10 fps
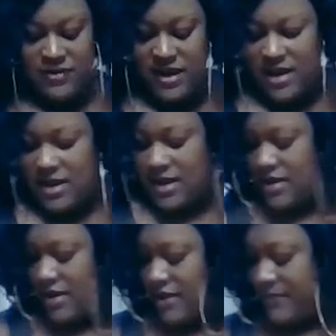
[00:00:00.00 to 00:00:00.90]
the
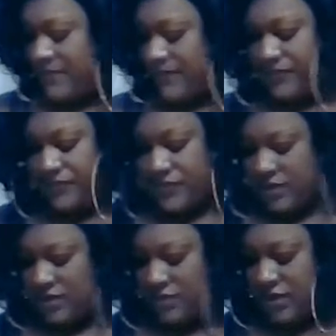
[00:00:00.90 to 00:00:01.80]

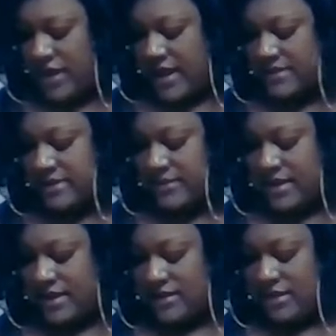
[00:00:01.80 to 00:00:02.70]
we're going to add some of
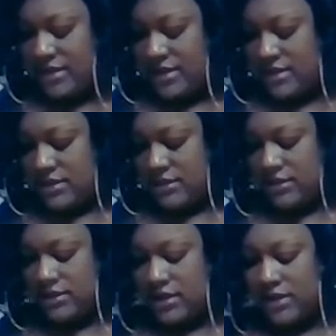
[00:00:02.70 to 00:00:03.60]
that
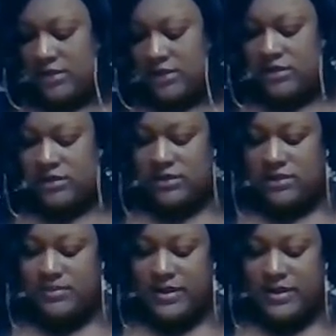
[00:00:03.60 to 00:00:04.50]
sauce to the
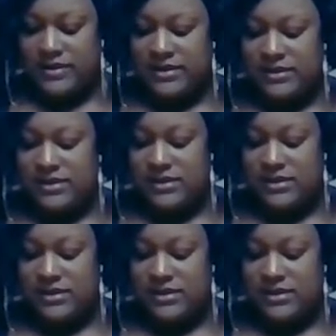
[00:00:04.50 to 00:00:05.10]
asparagus.